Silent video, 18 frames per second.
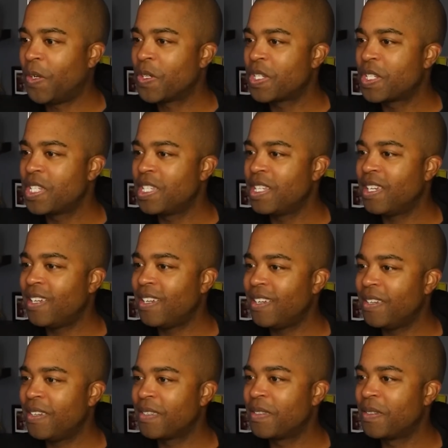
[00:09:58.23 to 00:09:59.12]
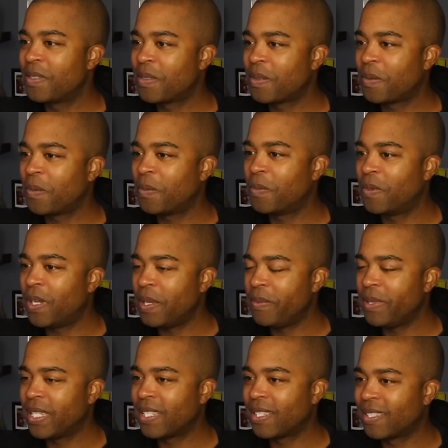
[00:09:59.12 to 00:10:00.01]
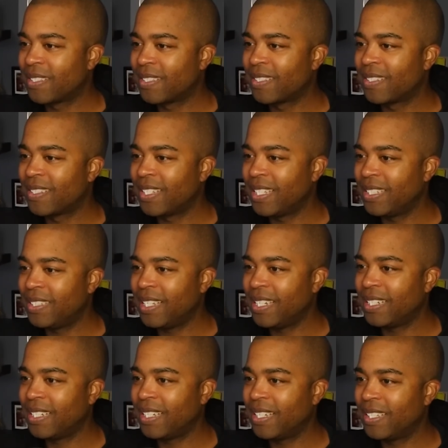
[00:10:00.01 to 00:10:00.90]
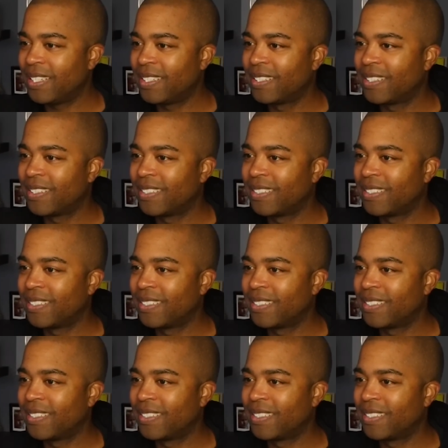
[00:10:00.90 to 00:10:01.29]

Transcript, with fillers: Oh, she uh used her webbing to get that guy.